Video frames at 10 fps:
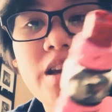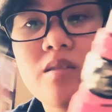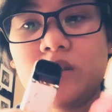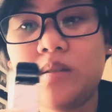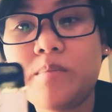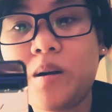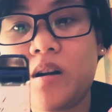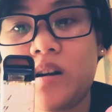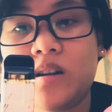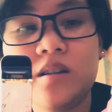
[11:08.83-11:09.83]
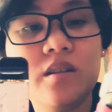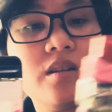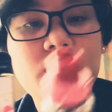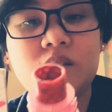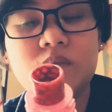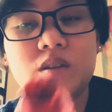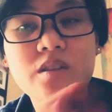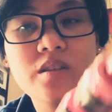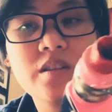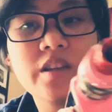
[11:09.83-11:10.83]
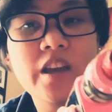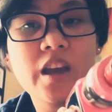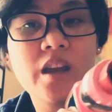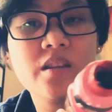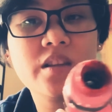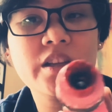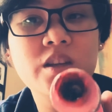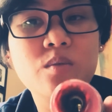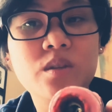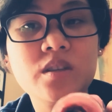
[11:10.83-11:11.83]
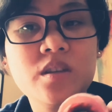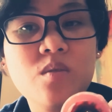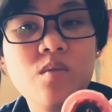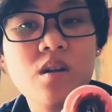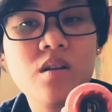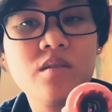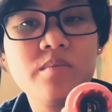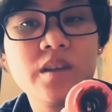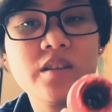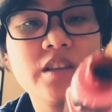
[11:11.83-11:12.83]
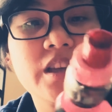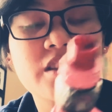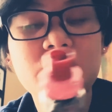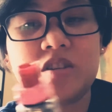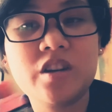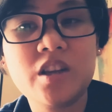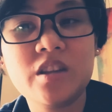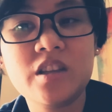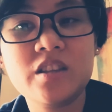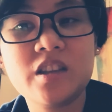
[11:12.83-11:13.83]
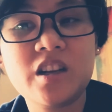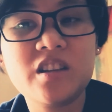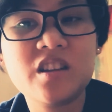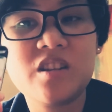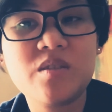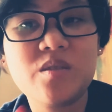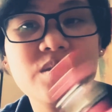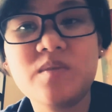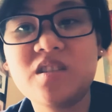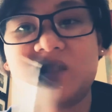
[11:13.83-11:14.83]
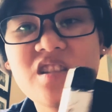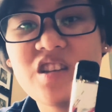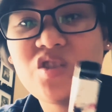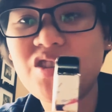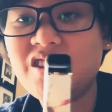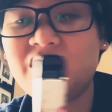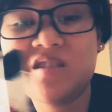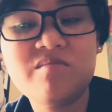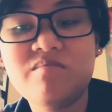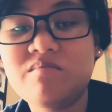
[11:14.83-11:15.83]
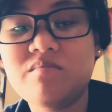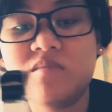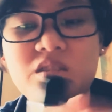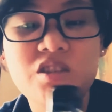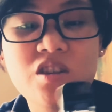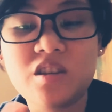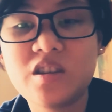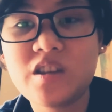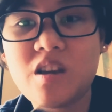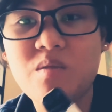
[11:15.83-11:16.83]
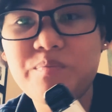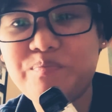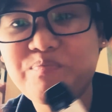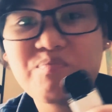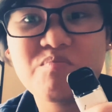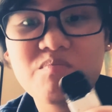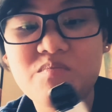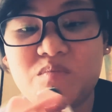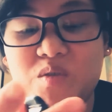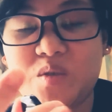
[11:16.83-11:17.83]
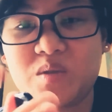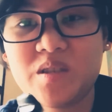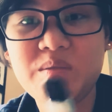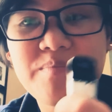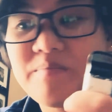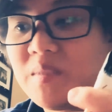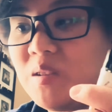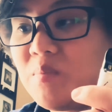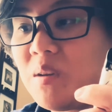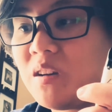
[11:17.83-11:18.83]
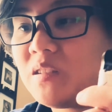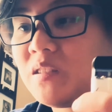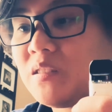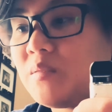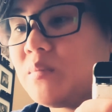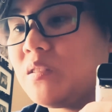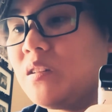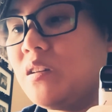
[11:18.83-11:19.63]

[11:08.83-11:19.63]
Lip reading: out the pod, versus the tank I had to clean it once in a while because it gets dirty on the inside and it's kind of gross. Versus these, you can just check these out, throw the little pod systems.